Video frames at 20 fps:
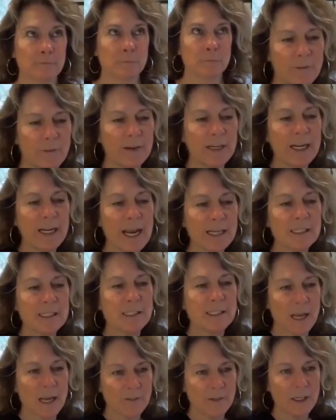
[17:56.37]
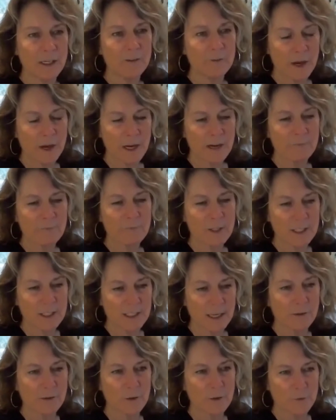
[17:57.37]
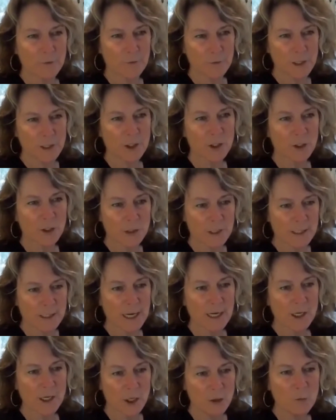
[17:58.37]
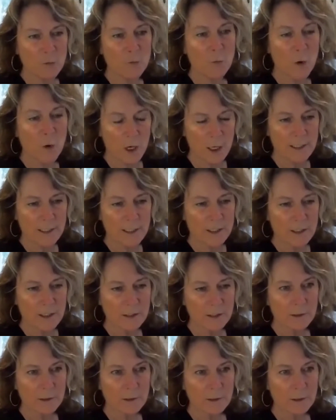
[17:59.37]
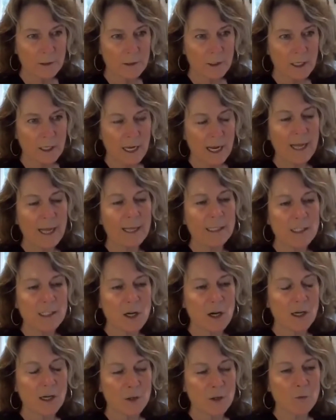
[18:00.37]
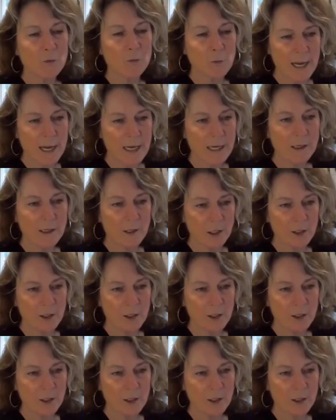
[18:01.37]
If it has 75% of the features that you want and it's got a great